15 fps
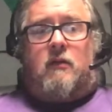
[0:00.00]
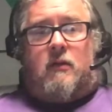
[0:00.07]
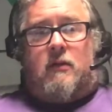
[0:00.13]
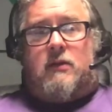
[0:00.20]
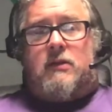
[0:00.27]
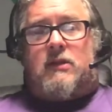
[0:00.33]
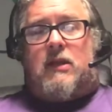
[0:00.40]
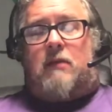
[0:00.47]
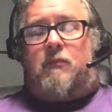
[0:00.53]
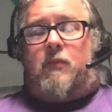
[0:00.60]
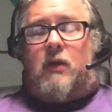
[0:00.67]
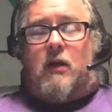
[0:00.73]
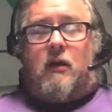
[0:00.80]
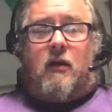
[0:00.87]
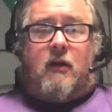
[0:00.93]
Step
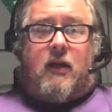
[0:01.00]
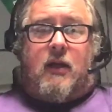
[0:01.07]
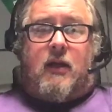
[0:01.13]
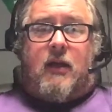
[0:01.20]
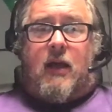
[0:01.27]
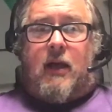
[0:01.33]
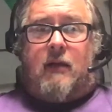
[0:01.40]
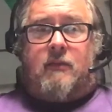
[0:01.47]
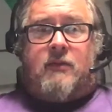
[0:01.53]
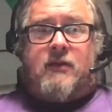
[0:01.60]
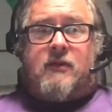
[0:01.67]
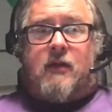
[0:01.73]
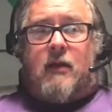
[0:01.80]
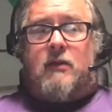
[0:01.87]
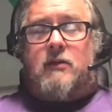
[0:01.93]
or uh,
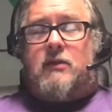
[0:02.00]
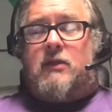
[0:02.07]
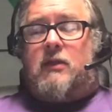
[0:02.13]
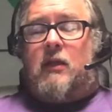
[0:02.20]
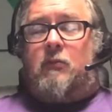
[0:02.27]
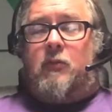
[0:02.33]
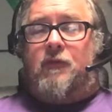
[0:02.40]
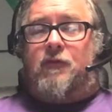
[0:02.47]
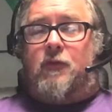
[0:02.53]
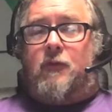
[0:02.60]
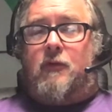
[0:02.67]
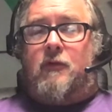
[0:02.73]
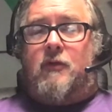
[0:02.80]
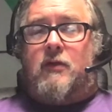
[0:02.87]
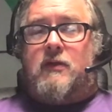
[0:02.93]
strategy number
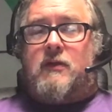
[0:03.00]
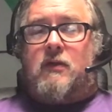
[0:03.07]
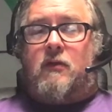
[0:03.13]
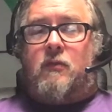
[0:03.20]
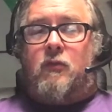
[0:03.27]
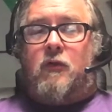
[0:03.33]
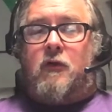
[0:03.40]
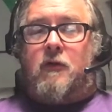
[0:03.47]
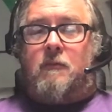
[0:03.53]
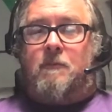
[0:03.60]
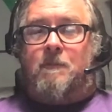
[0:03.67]
4 is homework.